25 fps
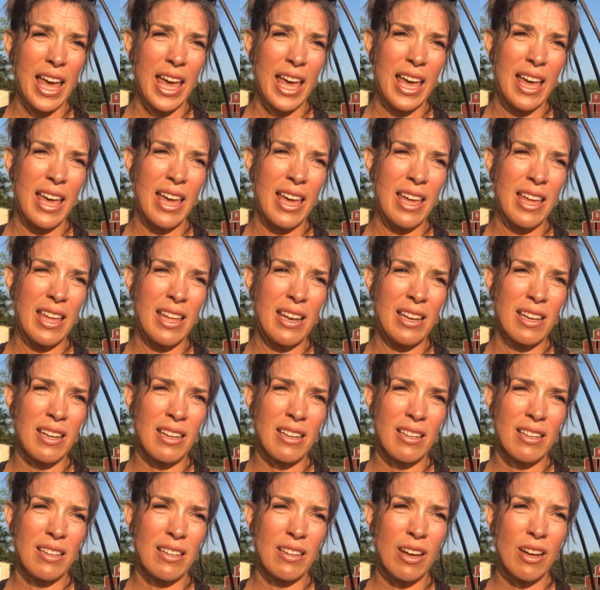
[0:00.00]
And
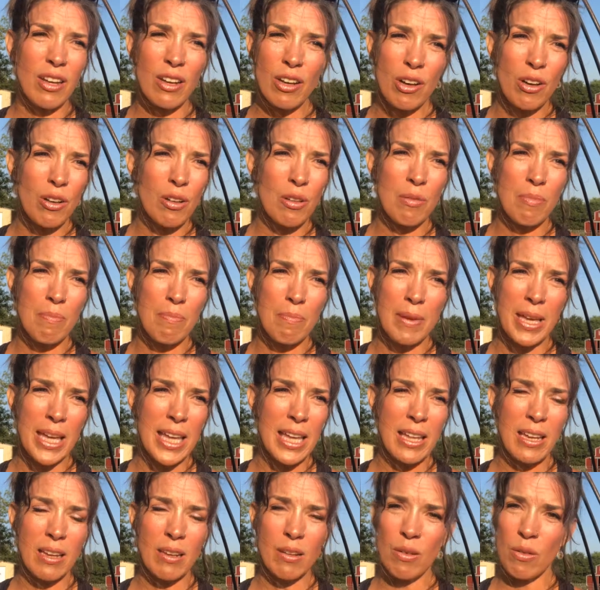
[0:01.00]
not all
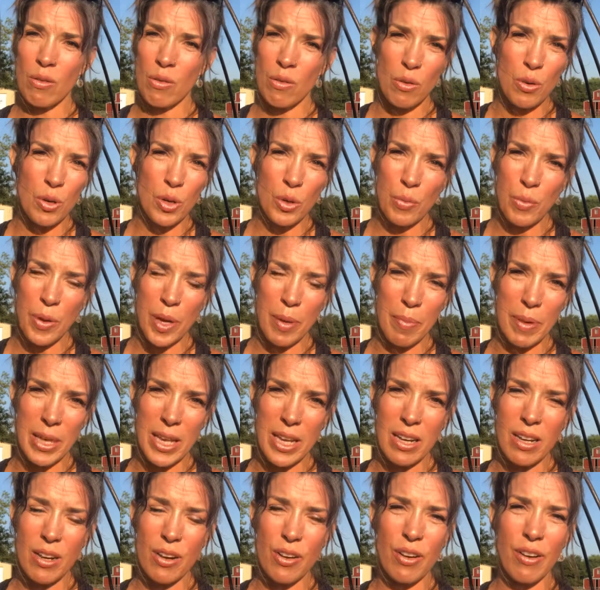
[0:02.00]
men or
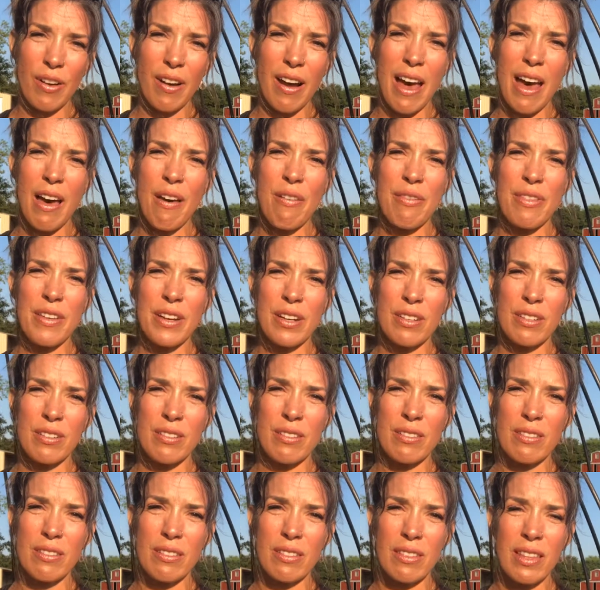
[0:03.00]
women are out there
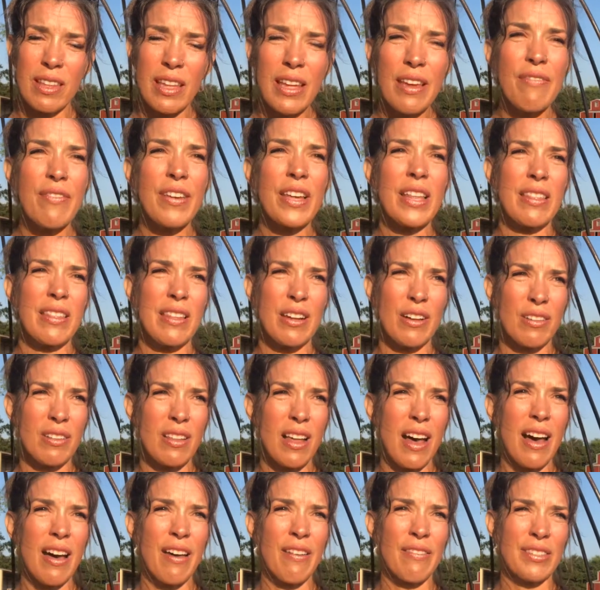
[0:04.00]
living their
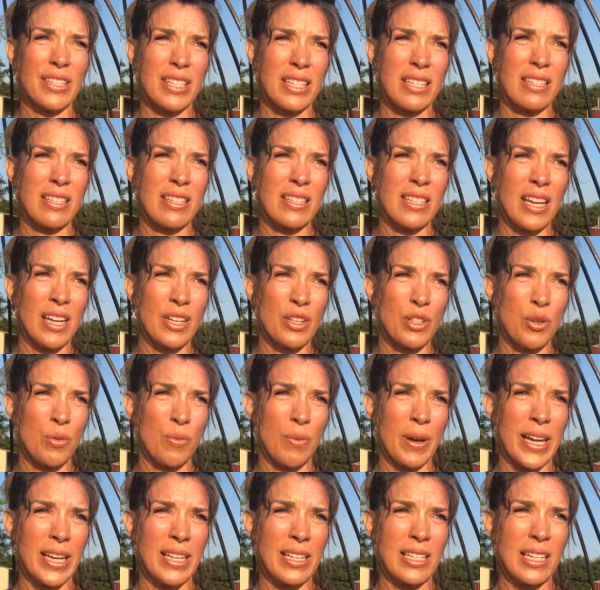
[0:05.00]
lives in such a
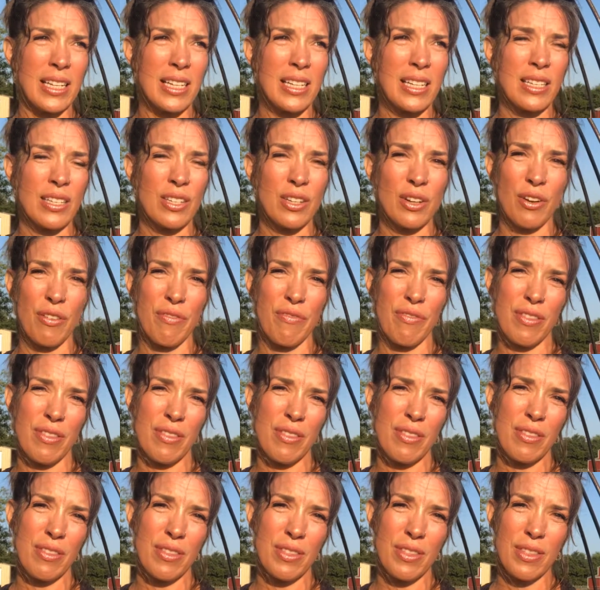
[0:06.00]
way to deserve
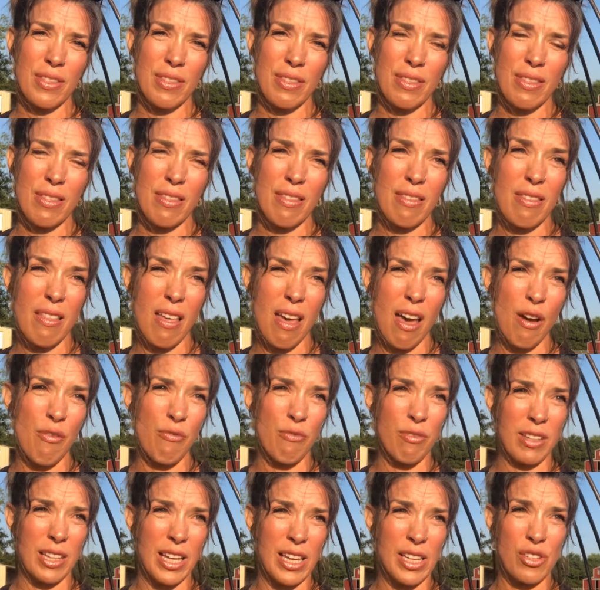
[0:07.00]
a
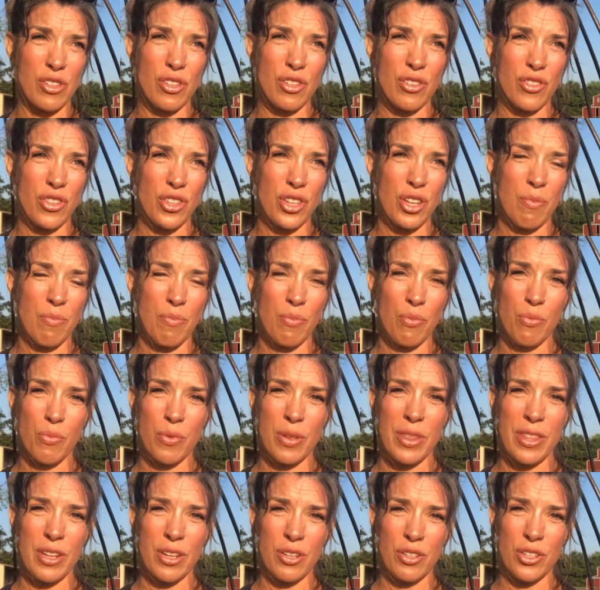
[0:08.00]
relationship
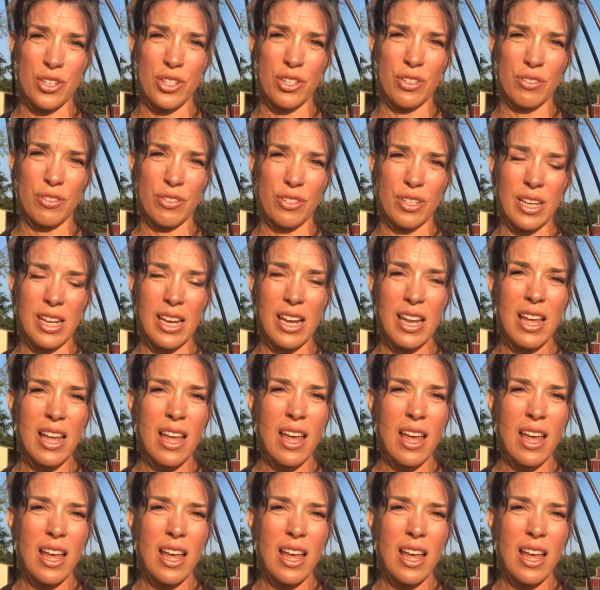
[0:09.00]
with their children.